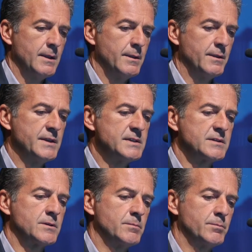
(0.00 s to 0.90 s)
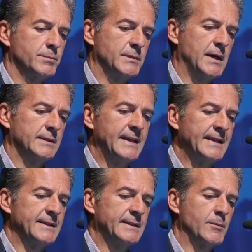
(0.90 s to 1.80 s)
This
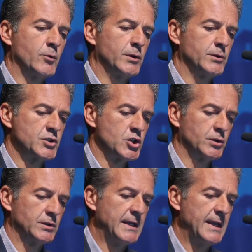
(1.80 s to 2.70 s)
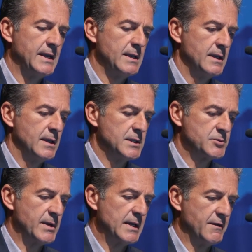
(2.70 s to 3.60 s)
data that I'm going to show today is
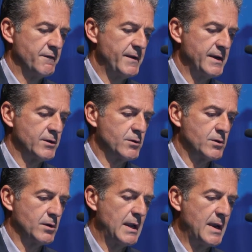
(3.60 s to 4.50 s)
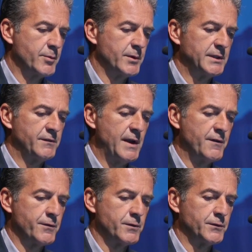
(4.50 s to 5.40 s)
really a very collaborative
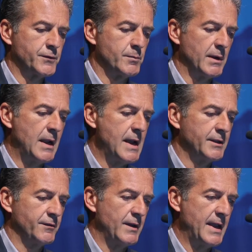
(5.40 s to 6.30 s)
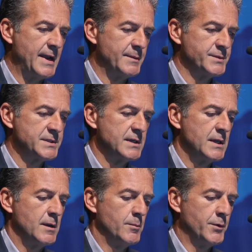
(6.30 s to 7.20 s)
effort from a lot labs,
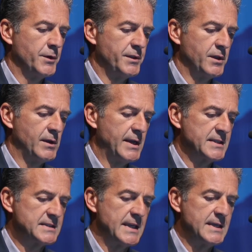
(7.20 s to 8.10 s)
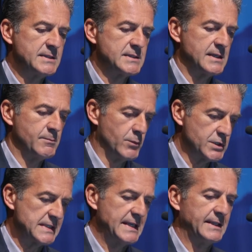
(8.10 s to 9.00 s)
both in the United States,
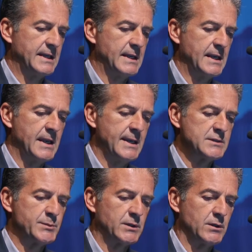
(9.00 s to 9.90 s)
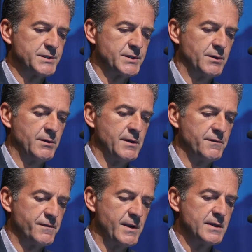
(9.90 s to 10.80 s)
mostly at the NIH, but also in
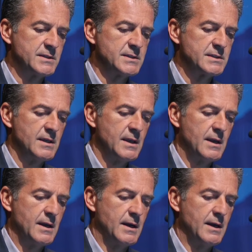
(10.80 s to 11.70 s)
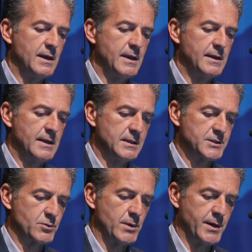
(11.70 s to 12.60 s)
France and
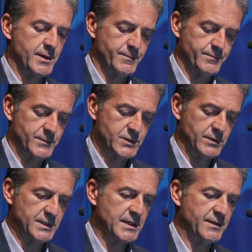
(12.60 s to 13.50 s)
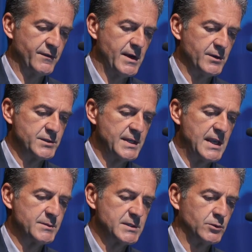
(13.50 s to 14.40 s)
elsewhere. So these are the various
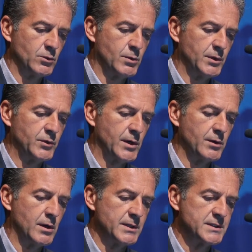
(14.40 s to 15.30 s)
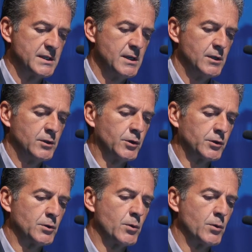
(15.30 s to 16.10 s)
names. I do want to acknowledge Dr.